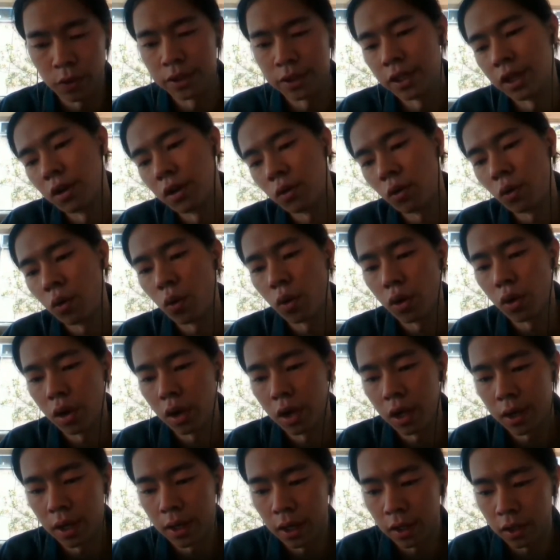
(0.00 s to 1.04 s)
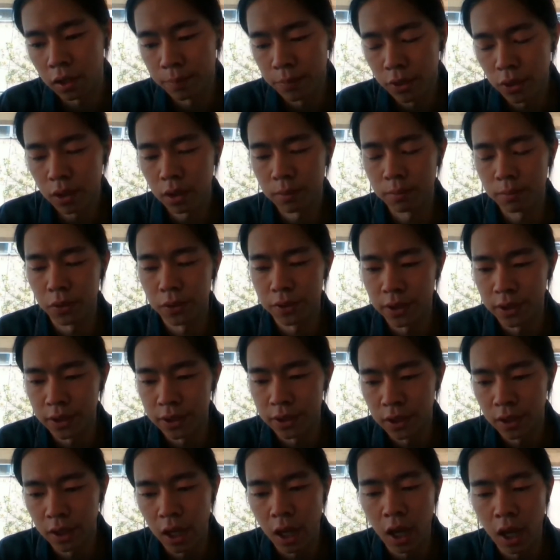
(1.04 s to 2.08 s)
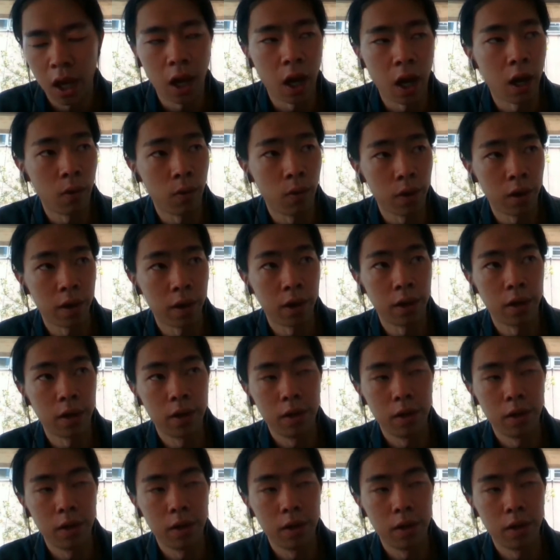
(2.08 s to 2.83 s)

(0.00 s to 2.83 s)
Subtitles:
their core computing processor, our